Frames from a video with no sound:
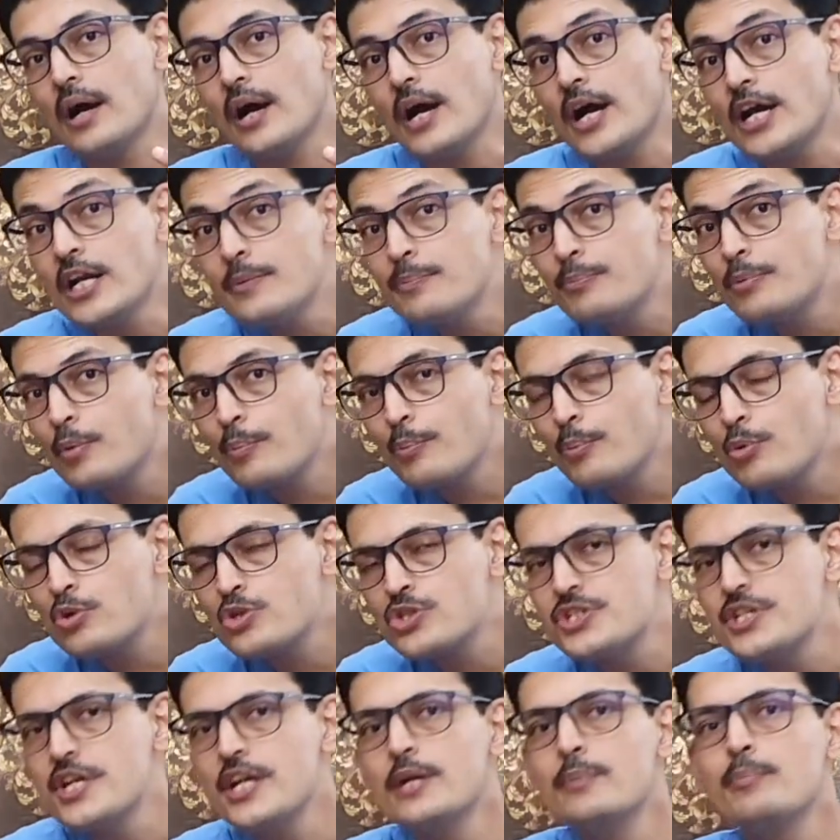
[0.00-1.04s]

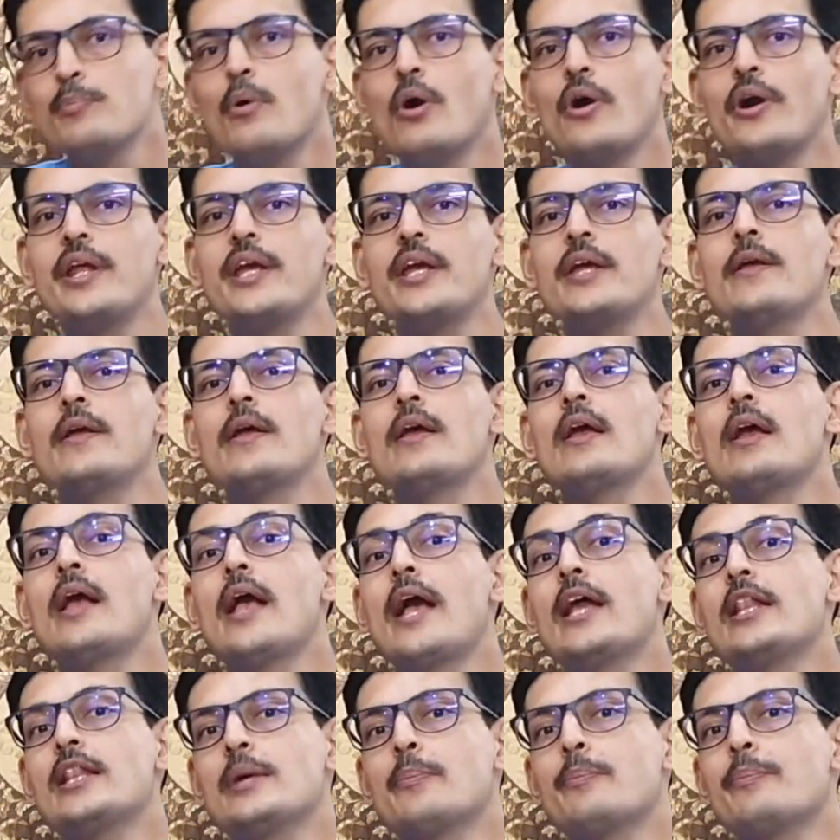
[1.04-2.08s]
unproportionate body
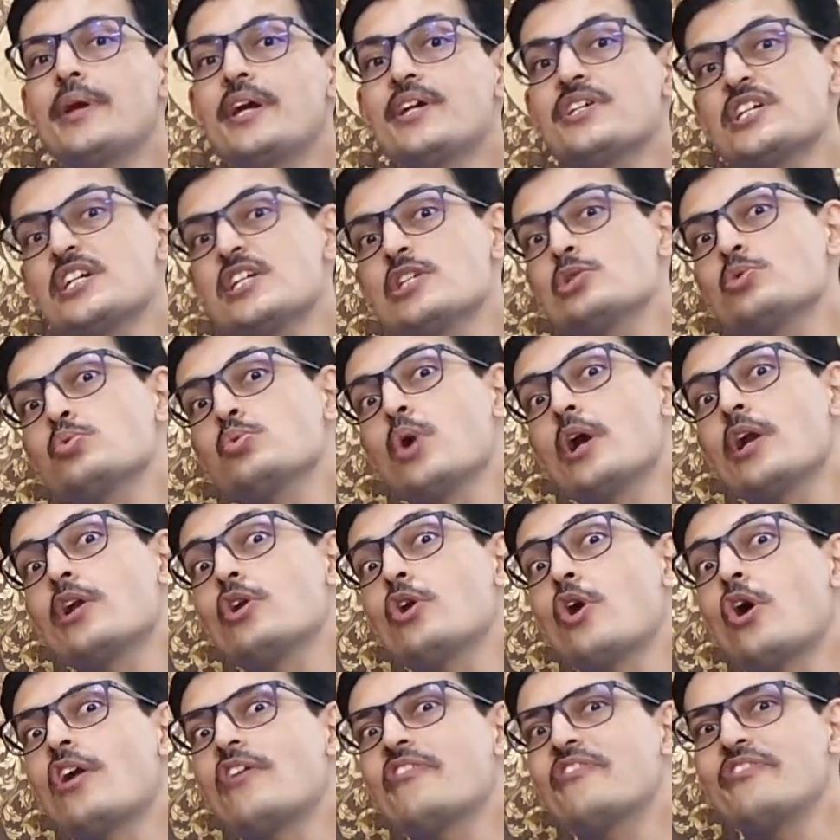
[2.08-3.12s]
and the patients who are
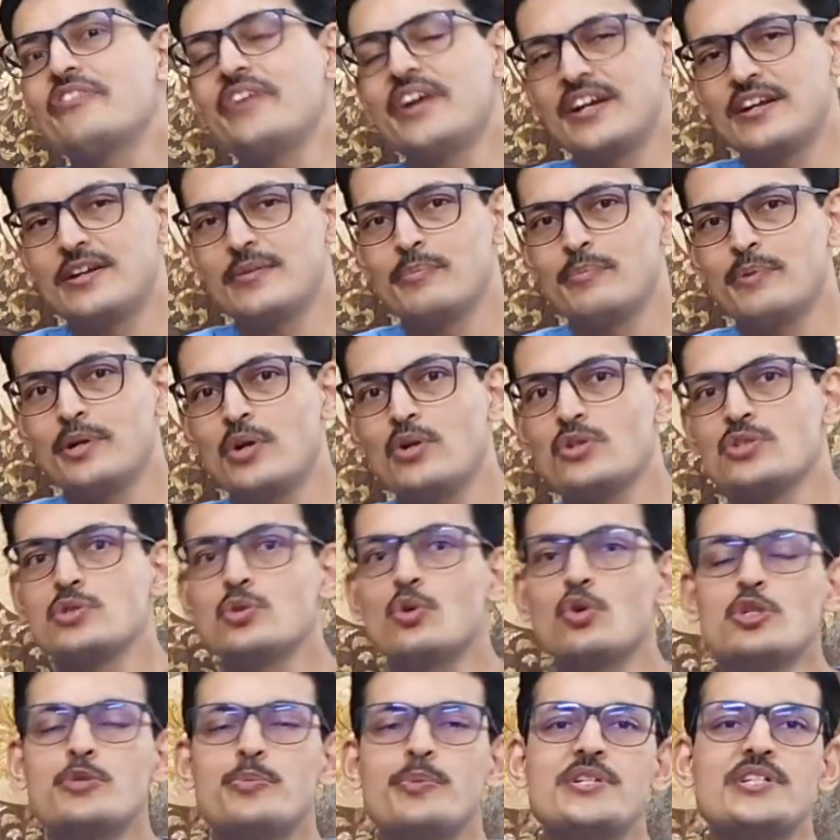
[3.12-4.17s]
not fit, because
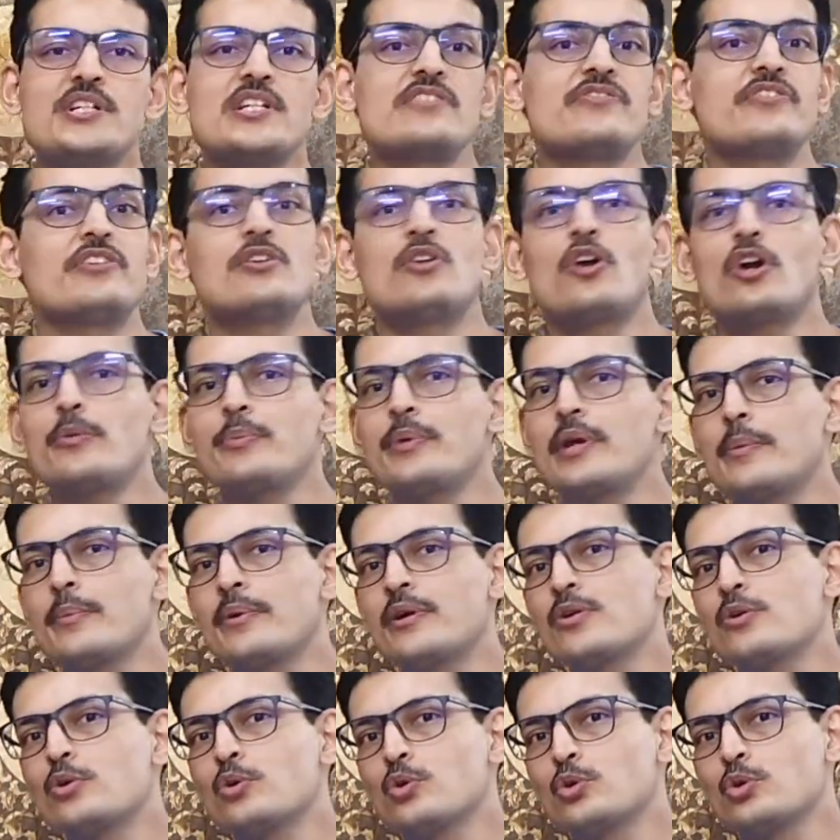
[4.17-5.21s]
those patients will not be able
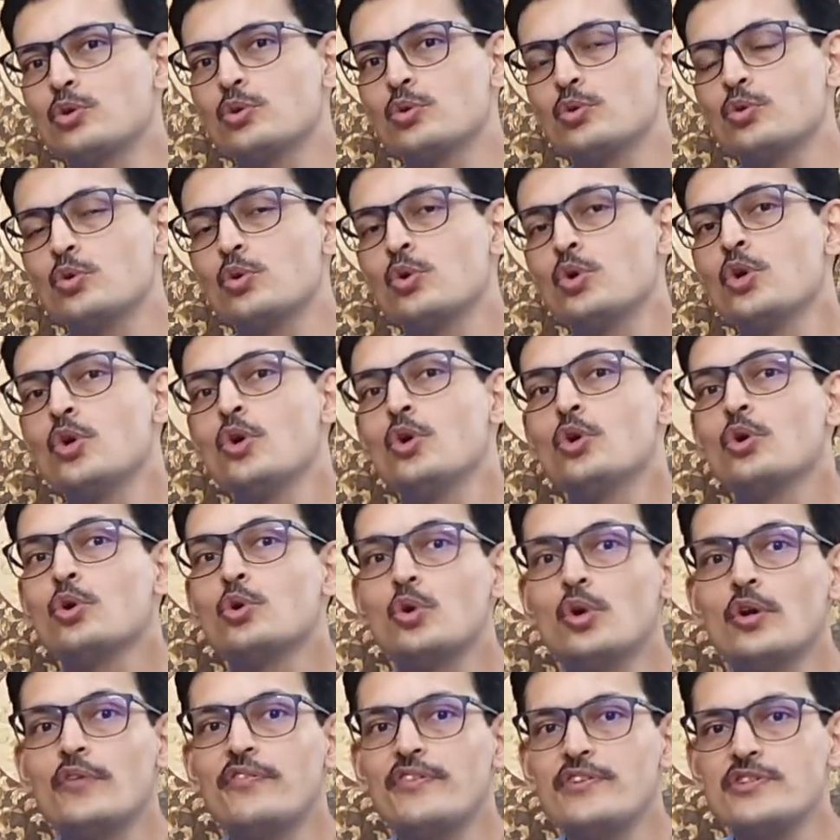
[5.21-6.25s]
to do
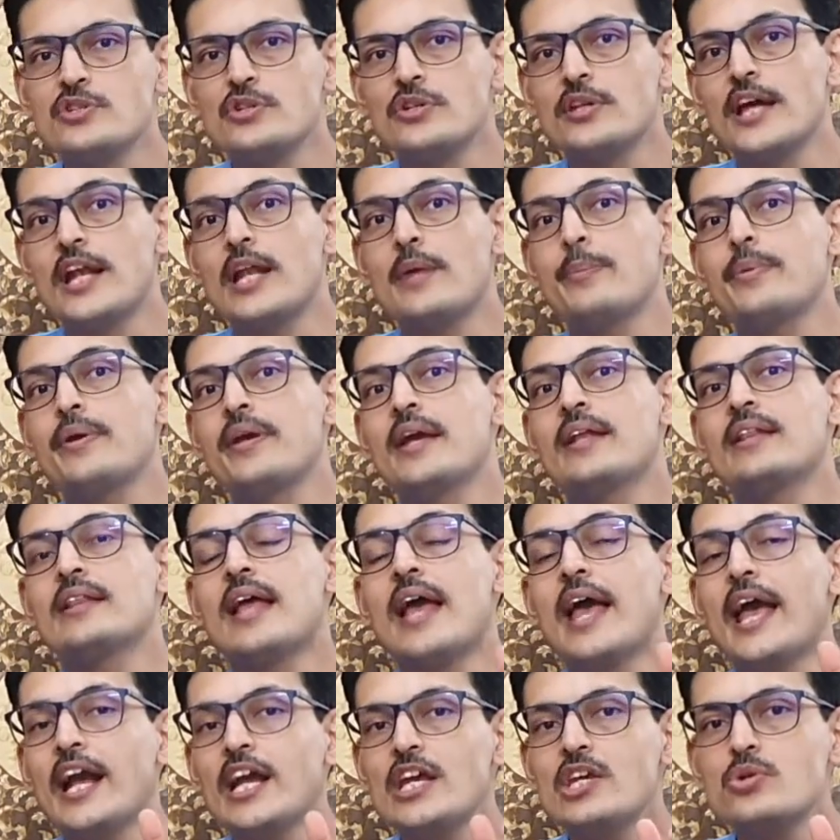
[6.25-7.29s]
good physiotherapy, and
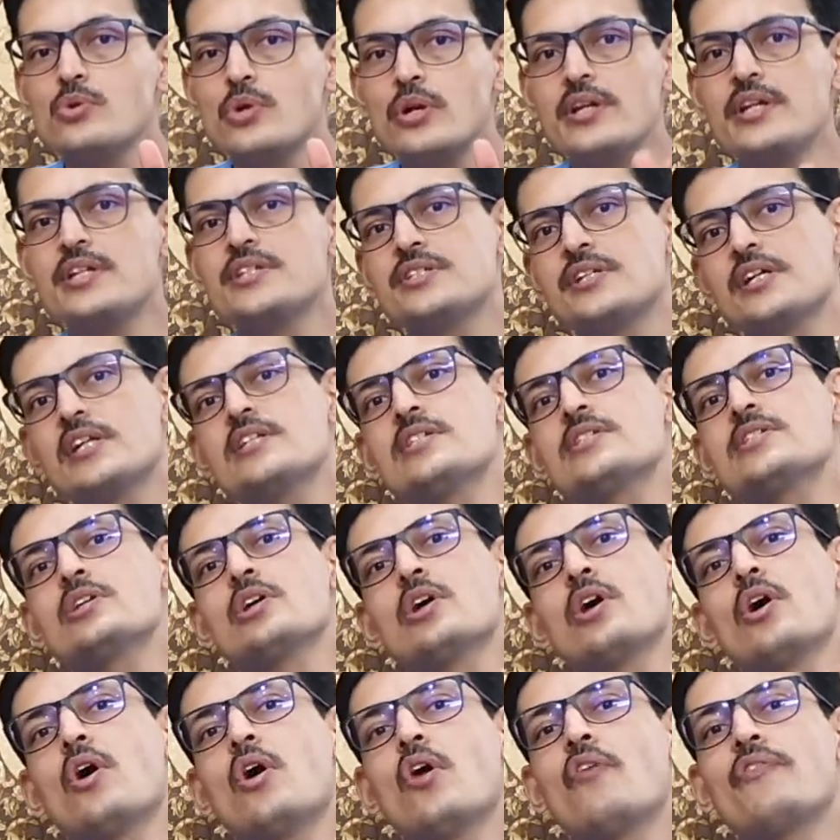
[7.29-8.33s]
actual results
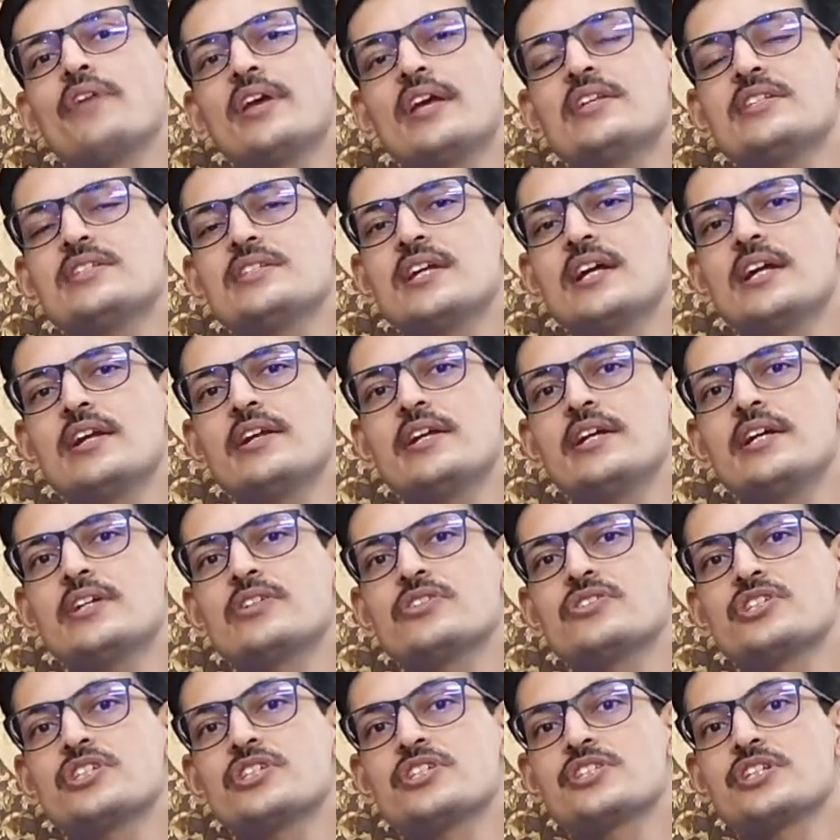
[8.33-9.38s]
of ACL
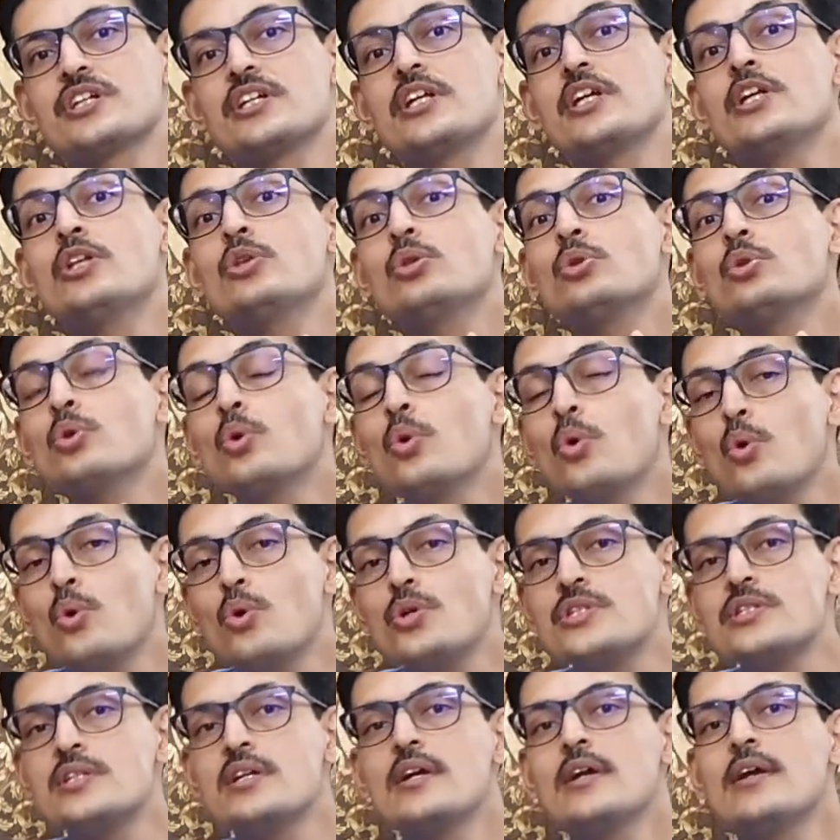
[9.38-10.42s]
reconstruction in
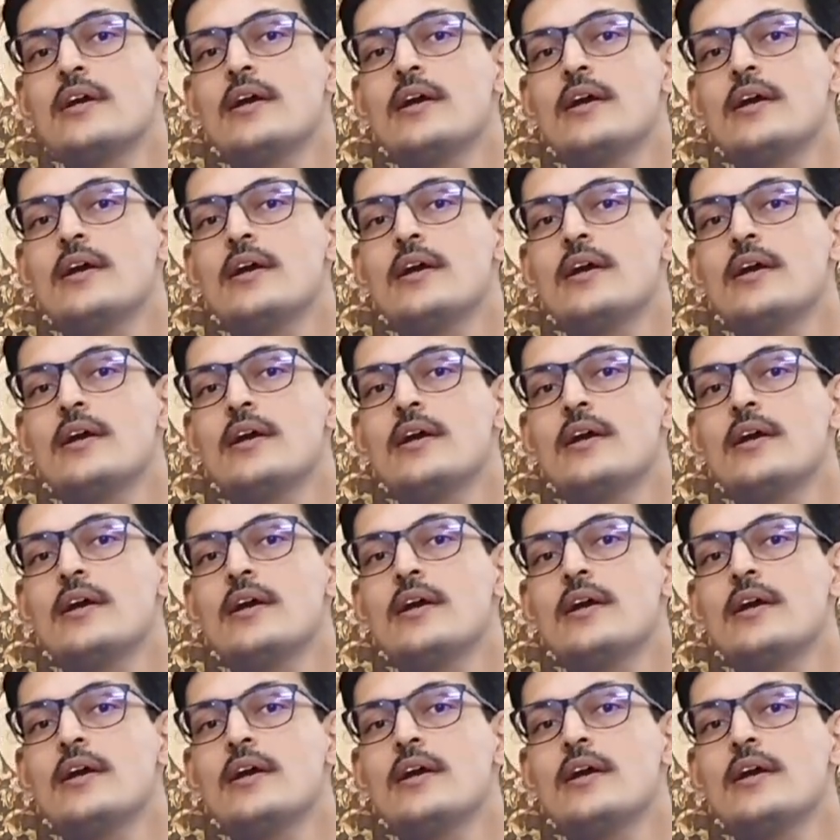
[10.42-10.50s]
those